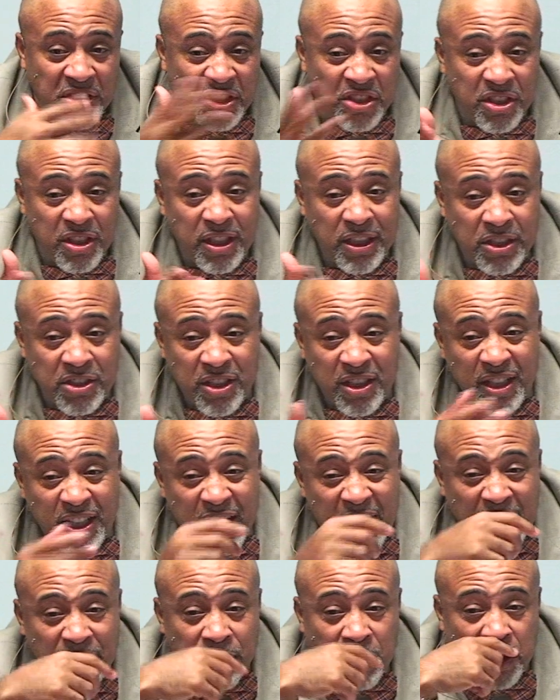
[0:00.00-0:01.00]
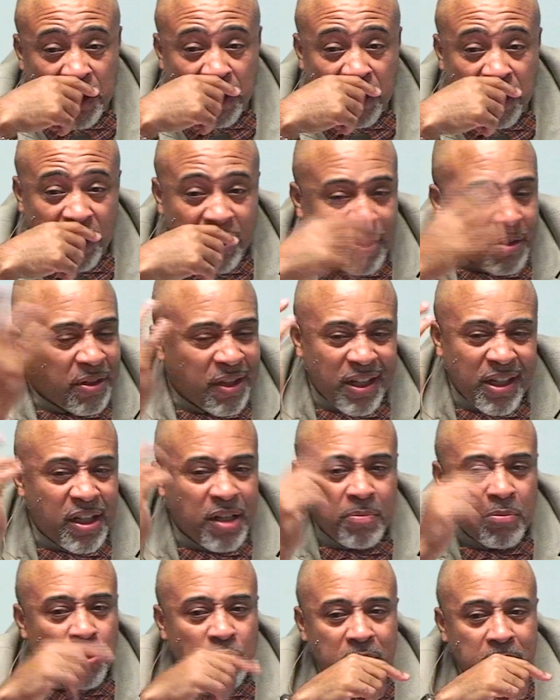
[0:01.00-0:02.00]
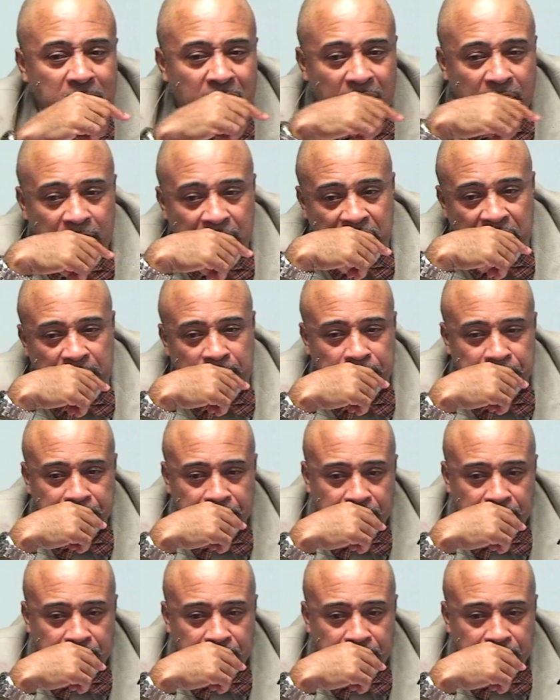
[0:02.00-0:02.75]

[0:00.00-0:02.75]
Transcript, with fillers: discussed in the cafeteria because ain't nothing more embarrassing